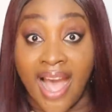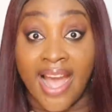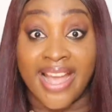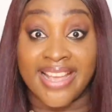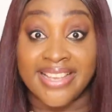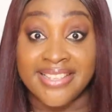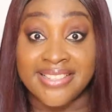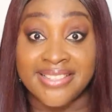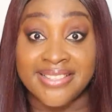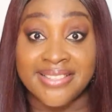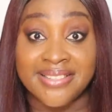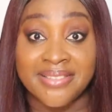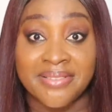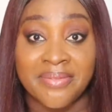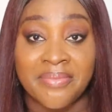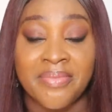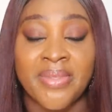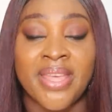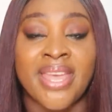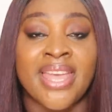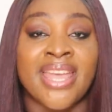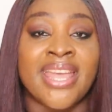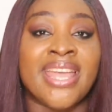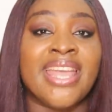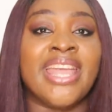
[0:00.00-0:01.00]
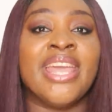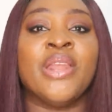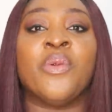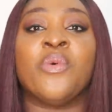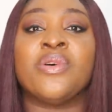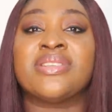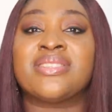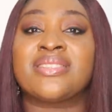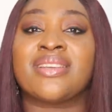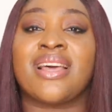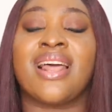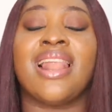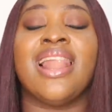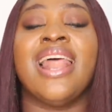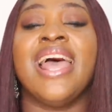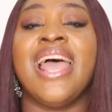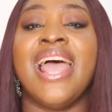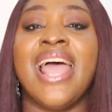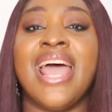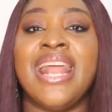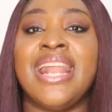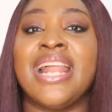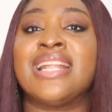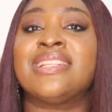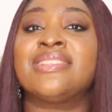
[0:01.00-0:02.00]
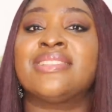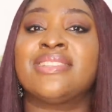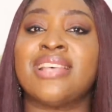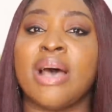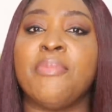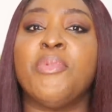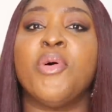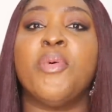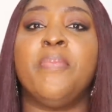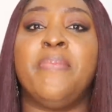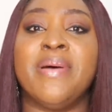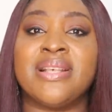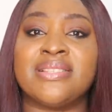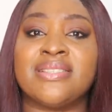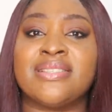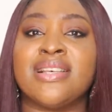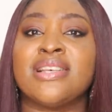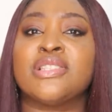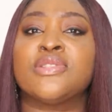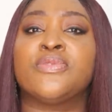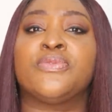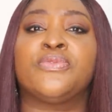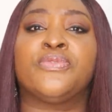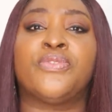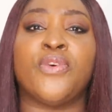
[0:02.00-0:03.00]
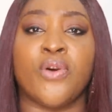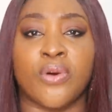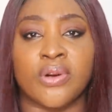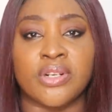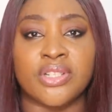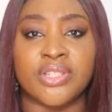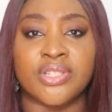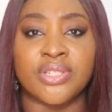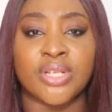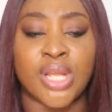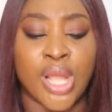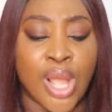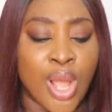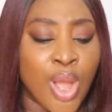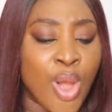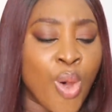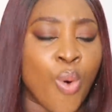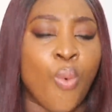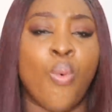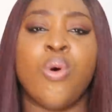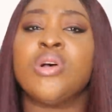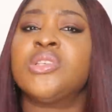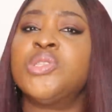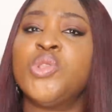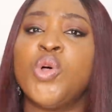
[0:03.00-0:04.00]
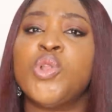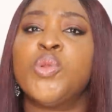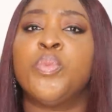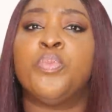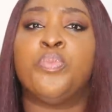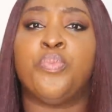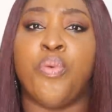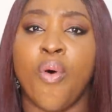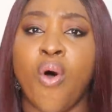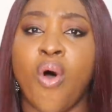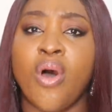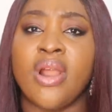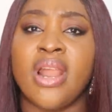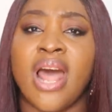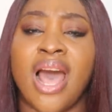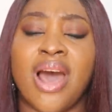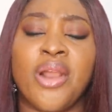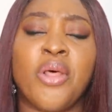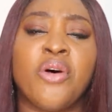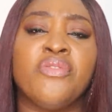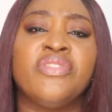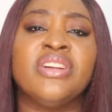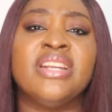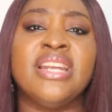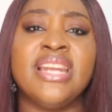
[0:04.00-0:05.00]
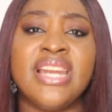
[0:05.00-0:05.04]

Guys, it was clear that Thabo Bester's fraud was not born out of